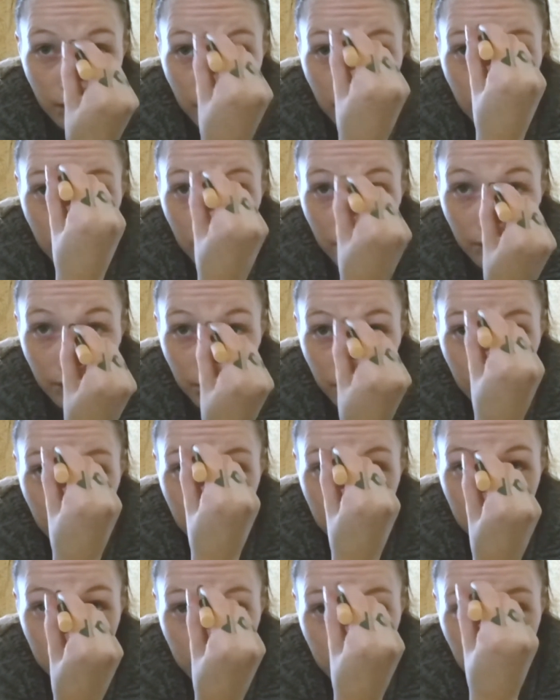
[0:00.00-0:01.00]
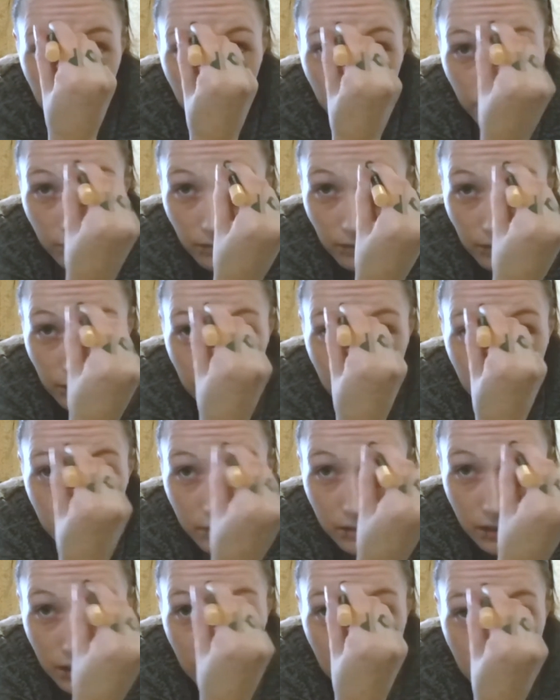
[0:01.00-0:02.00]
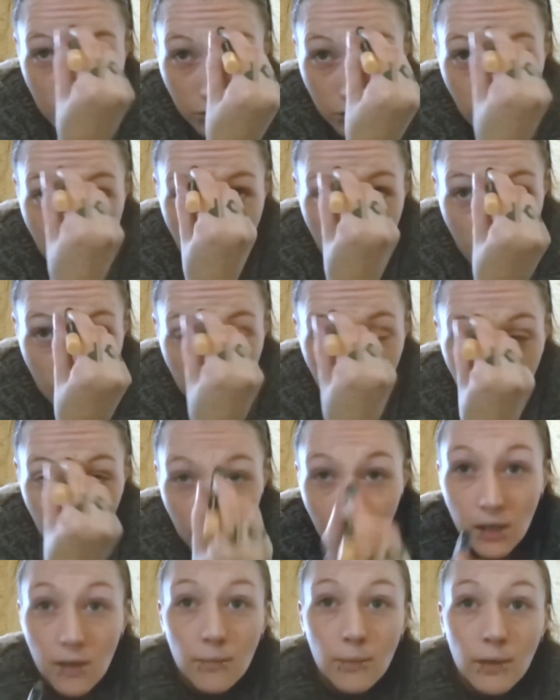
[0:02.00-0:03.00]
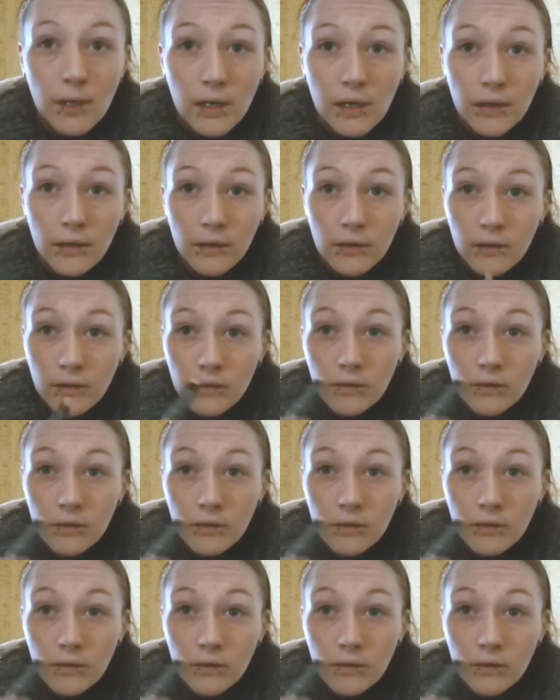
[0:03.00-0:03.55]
And this little T shape up here.